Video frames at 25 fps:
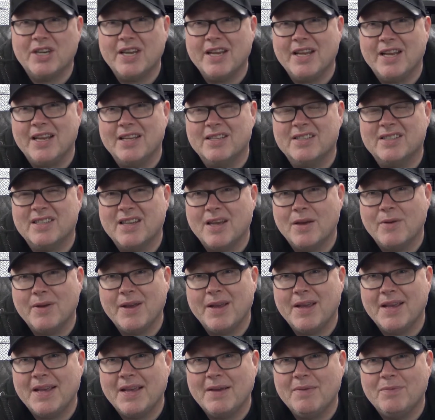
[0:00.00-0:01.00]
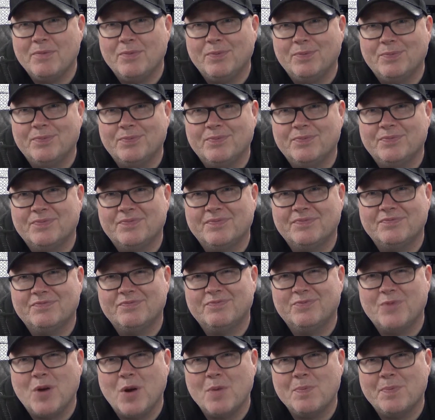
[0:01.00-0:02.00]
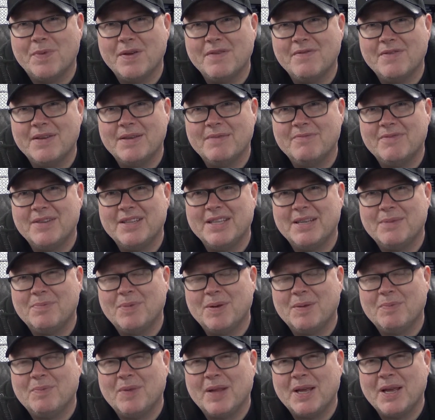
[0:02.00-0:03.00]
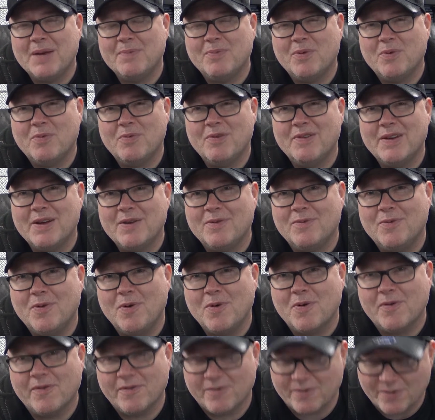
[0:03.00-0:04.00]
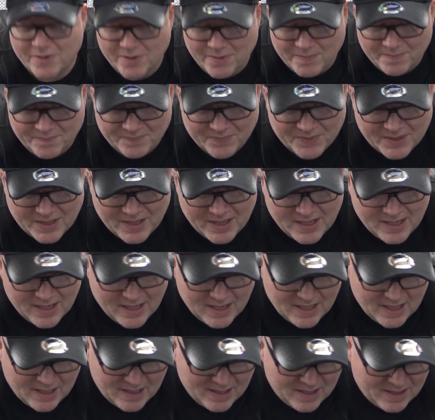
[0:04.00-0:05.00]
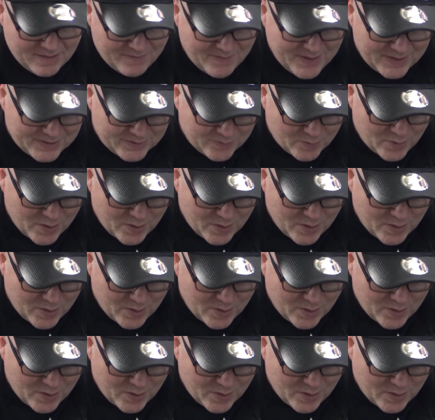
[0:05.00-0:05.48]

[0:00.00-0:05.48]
and so it won't be really playable without a walkthrough. The reason